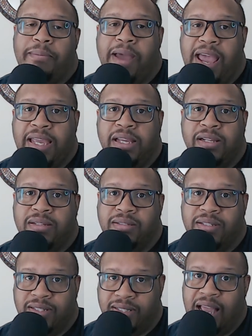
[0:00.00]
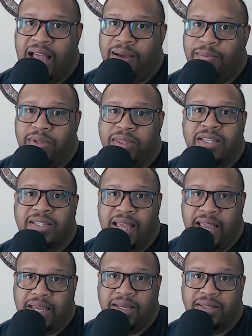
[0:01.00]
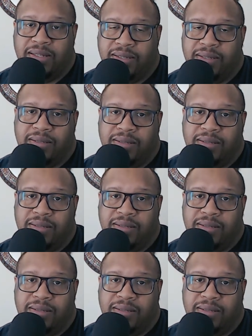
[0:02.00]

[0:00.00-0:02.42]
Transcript: Payton to sign with the Saints